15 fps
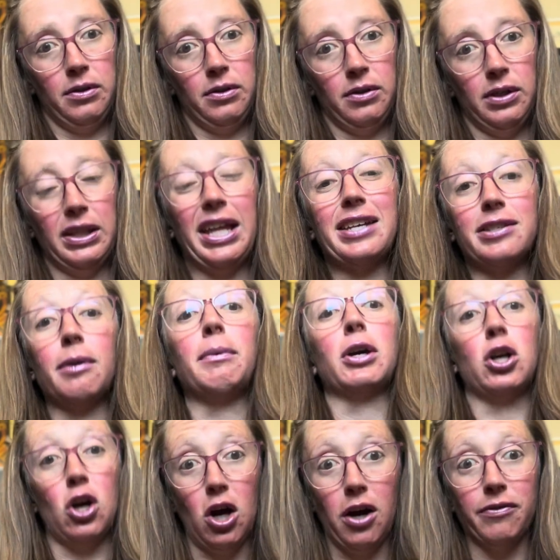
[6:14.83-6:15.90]
unless someone
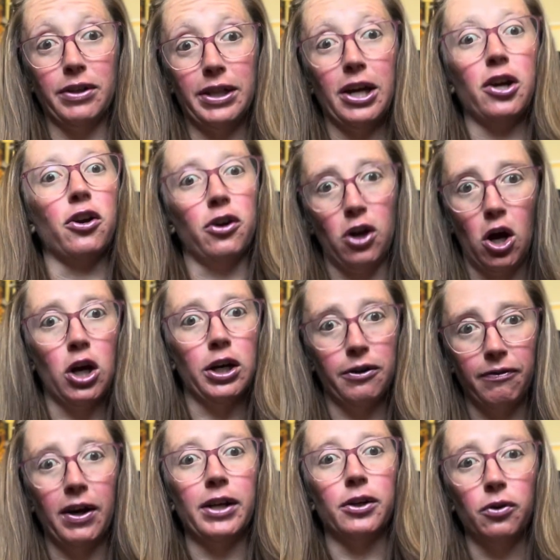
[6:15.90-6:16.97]
carved it there, you're not going to
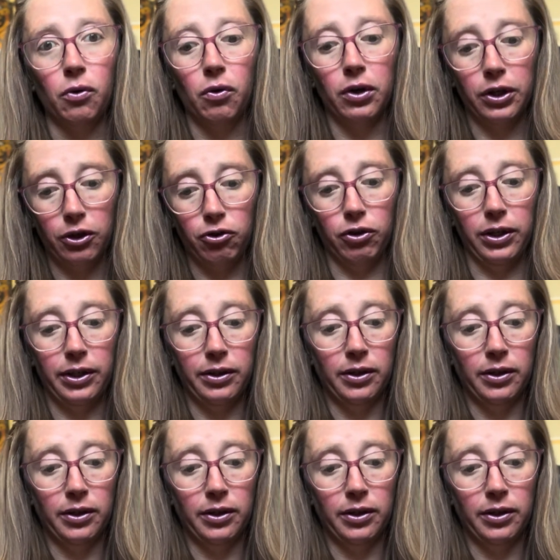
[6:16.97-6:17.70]
find a door in a tree.